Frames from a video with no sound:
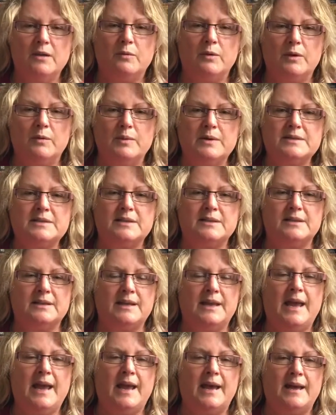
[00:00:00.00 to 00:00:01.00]
We
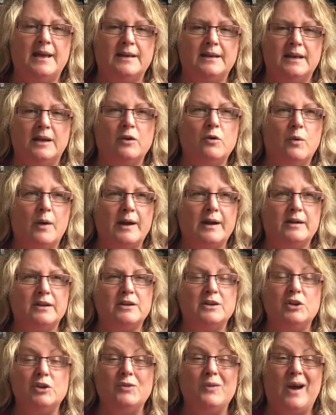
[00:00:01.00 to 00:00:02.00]
recently had acquired
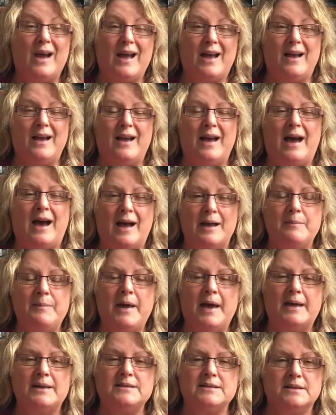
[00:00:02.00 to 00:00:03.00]
new
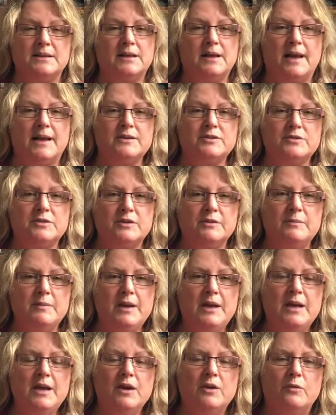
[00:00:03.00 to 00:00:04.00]
iPads in the classroom,
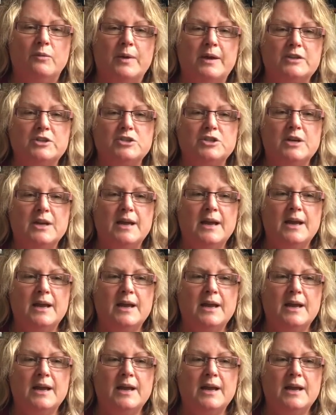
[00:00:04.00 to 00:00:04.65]
which